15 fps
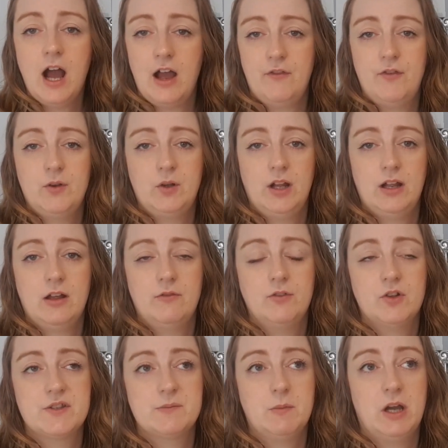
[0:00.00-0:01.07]
I feel like I've
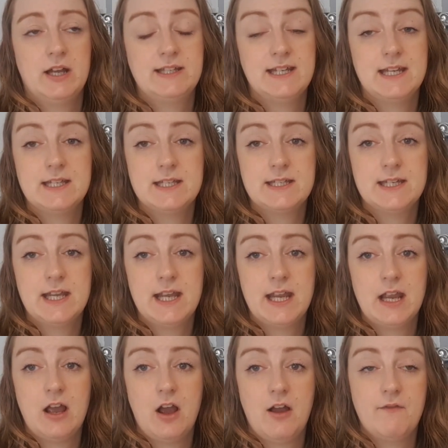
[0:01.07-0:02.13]
lost my
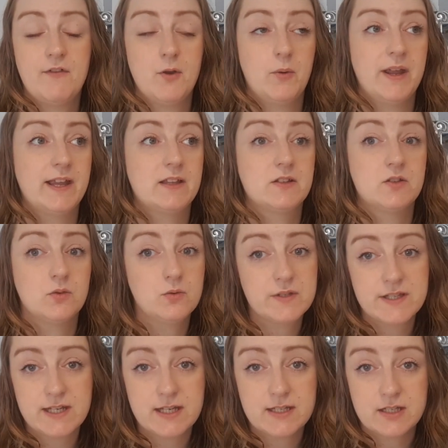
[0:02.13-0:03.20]
identity, I feel
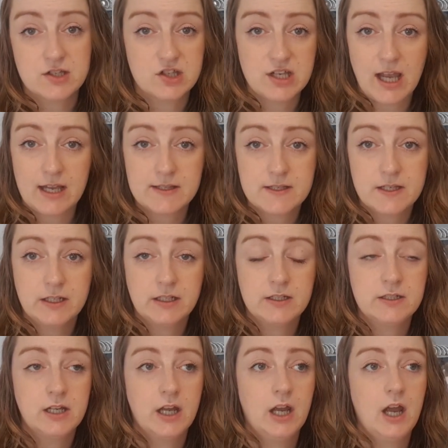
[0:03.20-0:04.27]
exhausted and
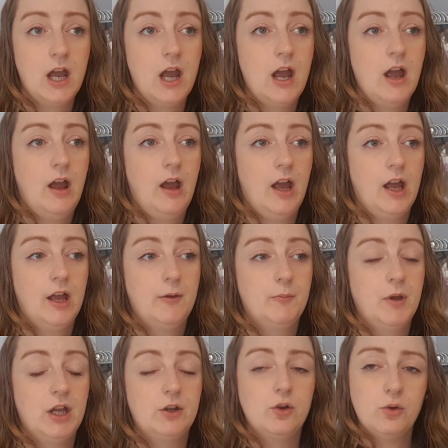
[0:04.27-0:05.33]
shattered,
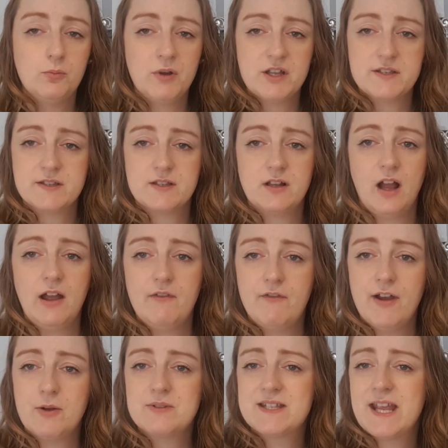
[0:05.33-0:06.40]
and almost like
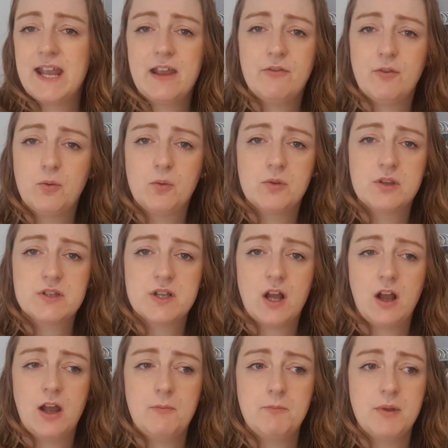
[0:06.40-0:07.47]
felt tearful all the
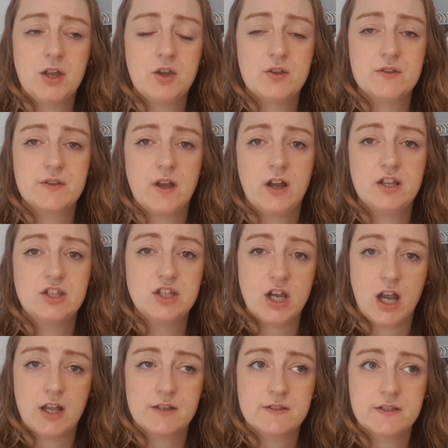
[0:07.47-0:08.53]
time because I
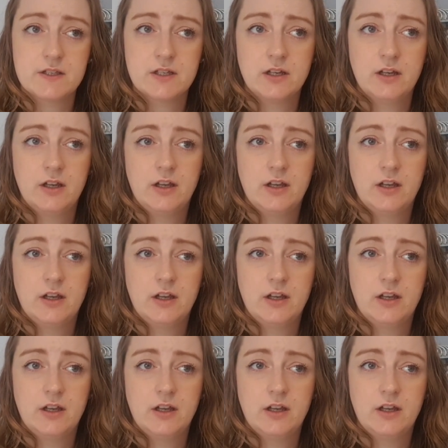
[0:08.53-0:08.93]
just